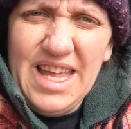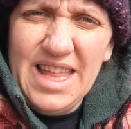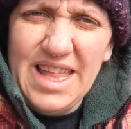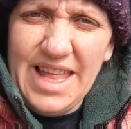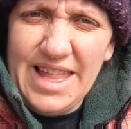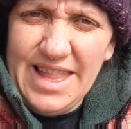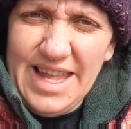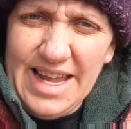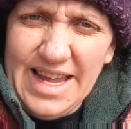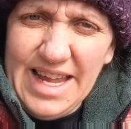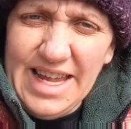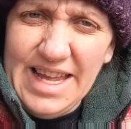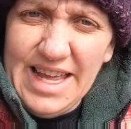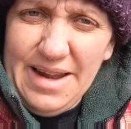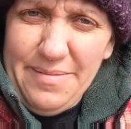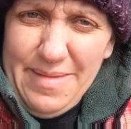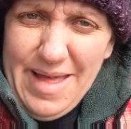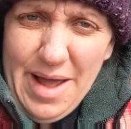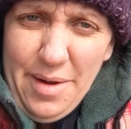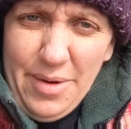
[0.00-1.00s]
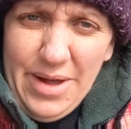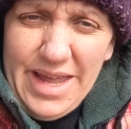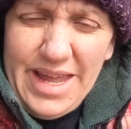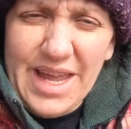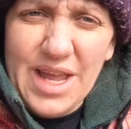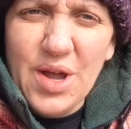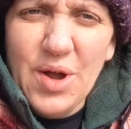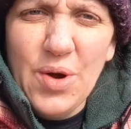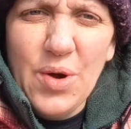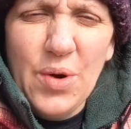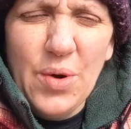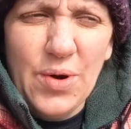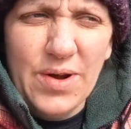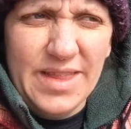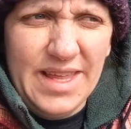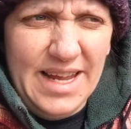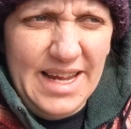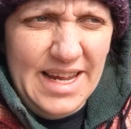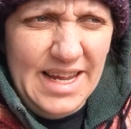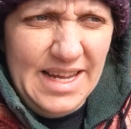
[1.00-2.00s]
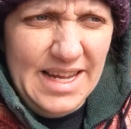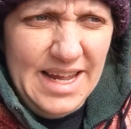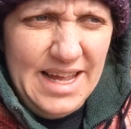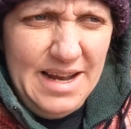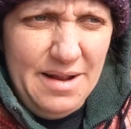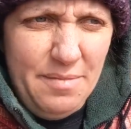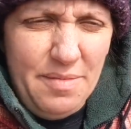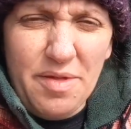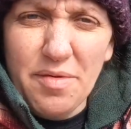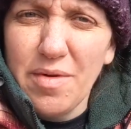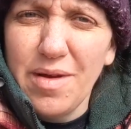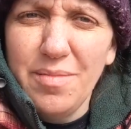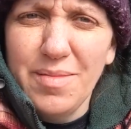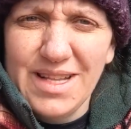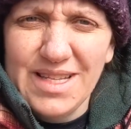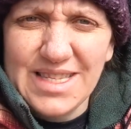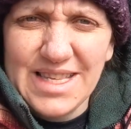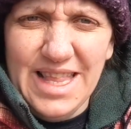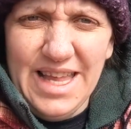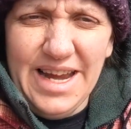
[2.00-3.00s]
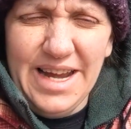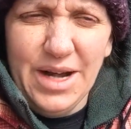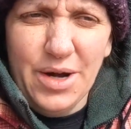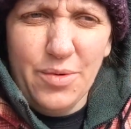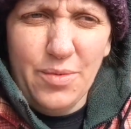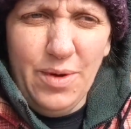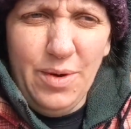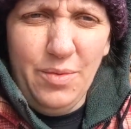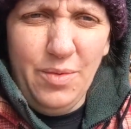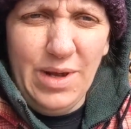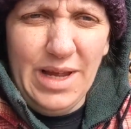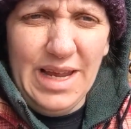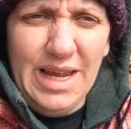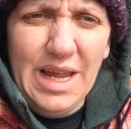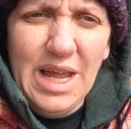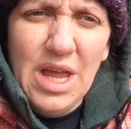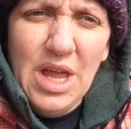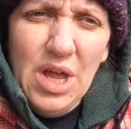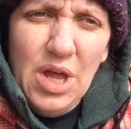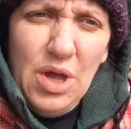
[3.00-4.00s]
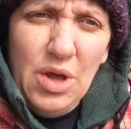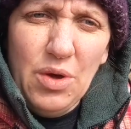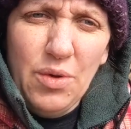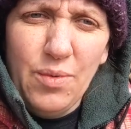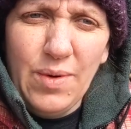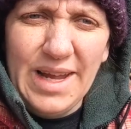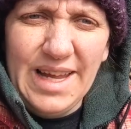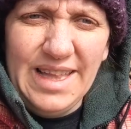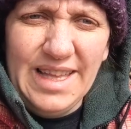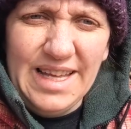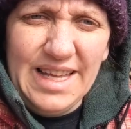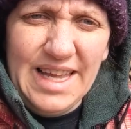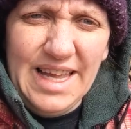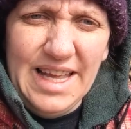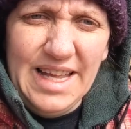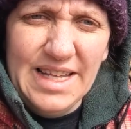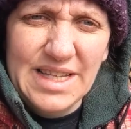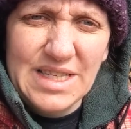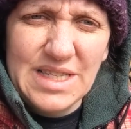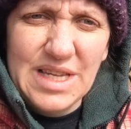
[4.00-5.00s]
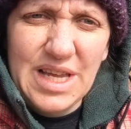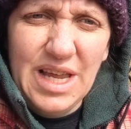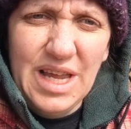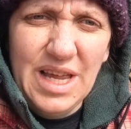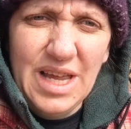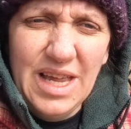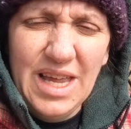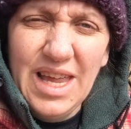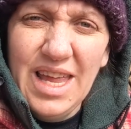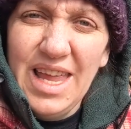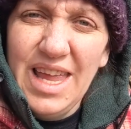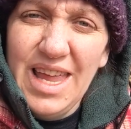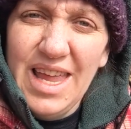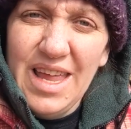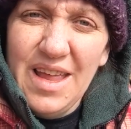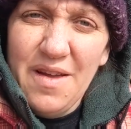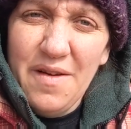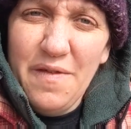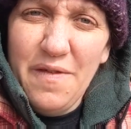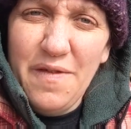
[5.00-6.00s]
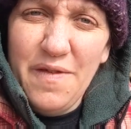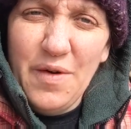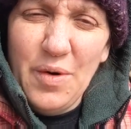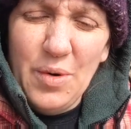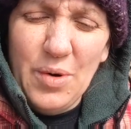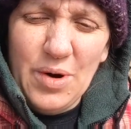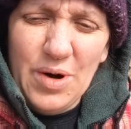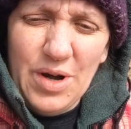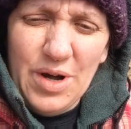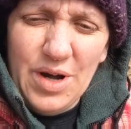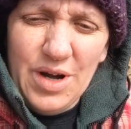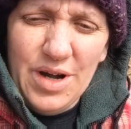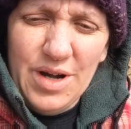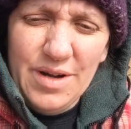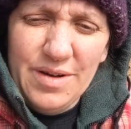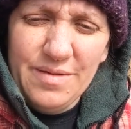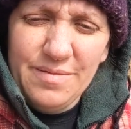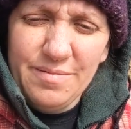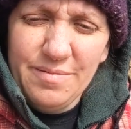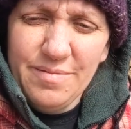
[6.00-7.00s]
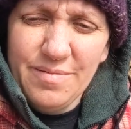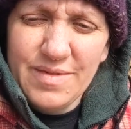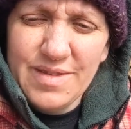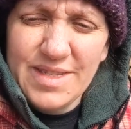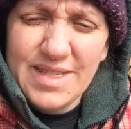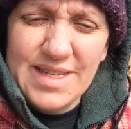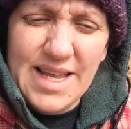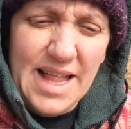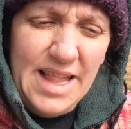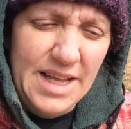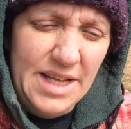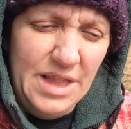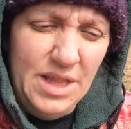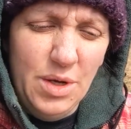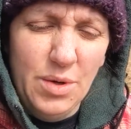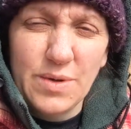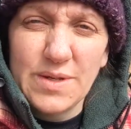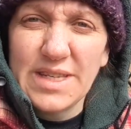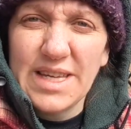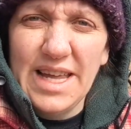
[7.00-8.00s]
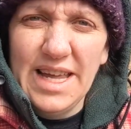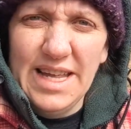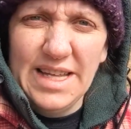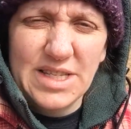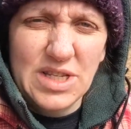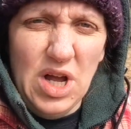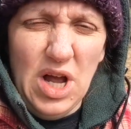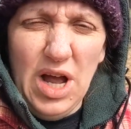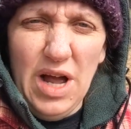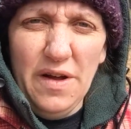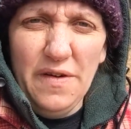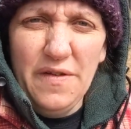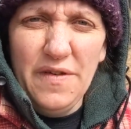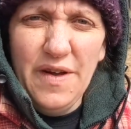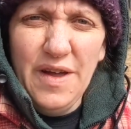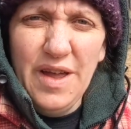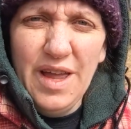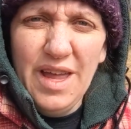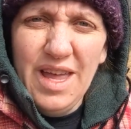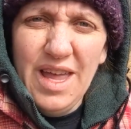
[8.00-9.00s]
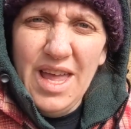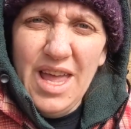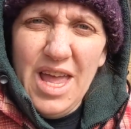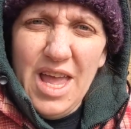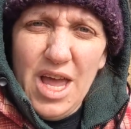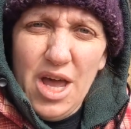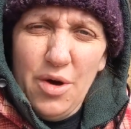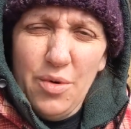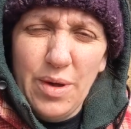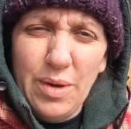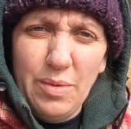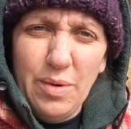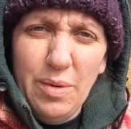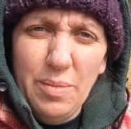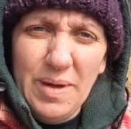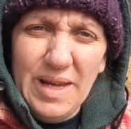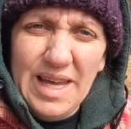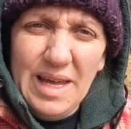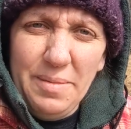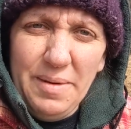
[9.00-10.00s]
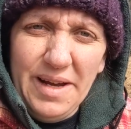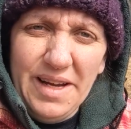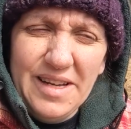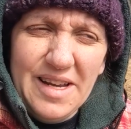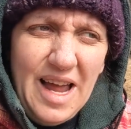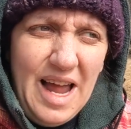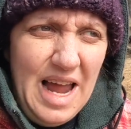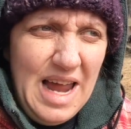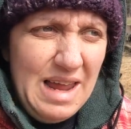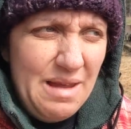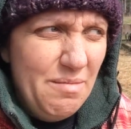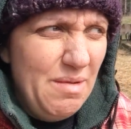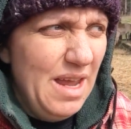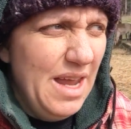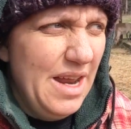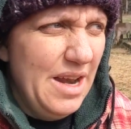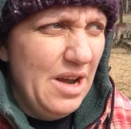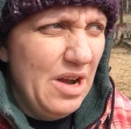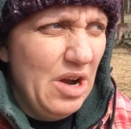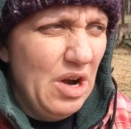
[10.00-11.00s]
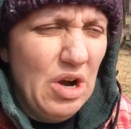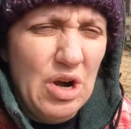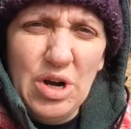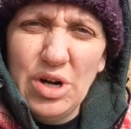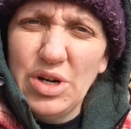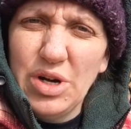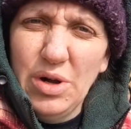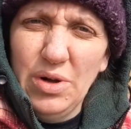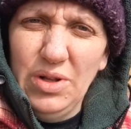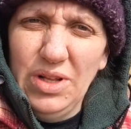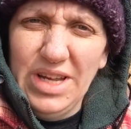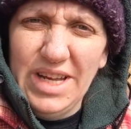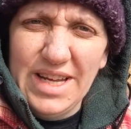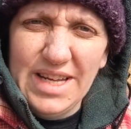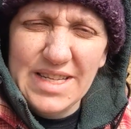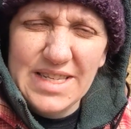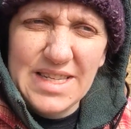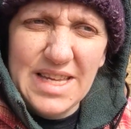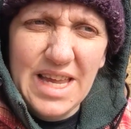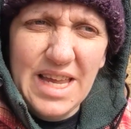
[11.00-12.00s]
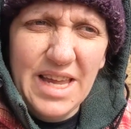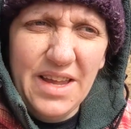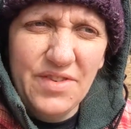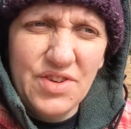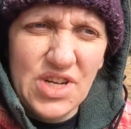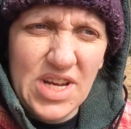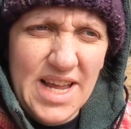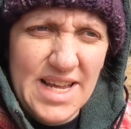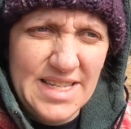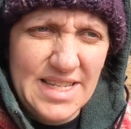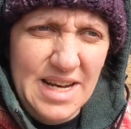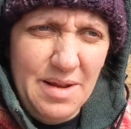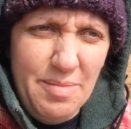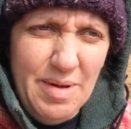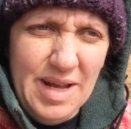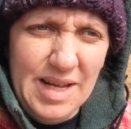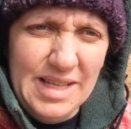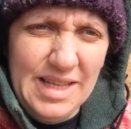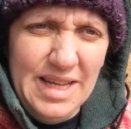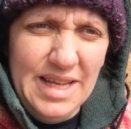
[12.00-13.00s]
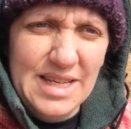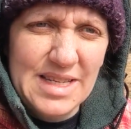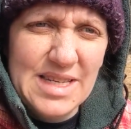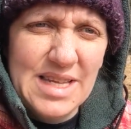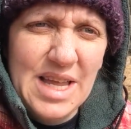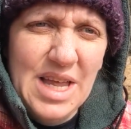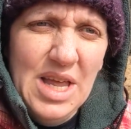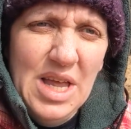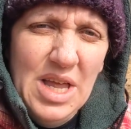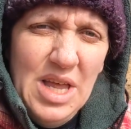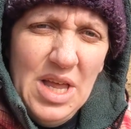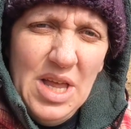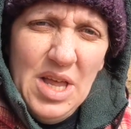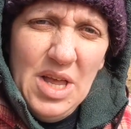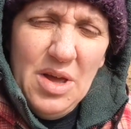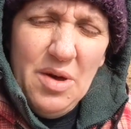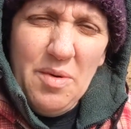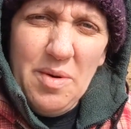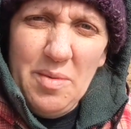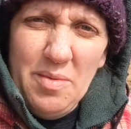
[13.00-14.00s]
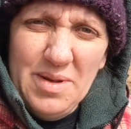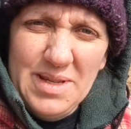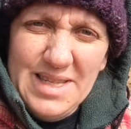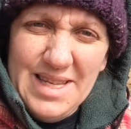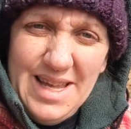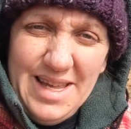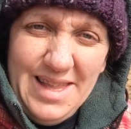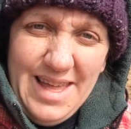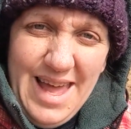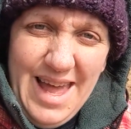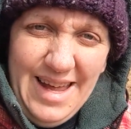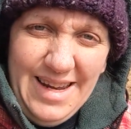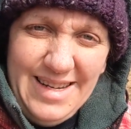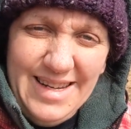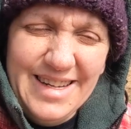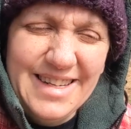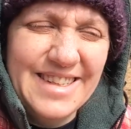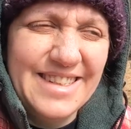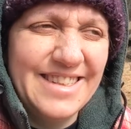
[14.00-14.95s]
then they can get them that way, or they can get them 3 months later when we wean the kids for selling those kids off. We will be keeping time in her dolings. If she has any bucklings, we will sell that.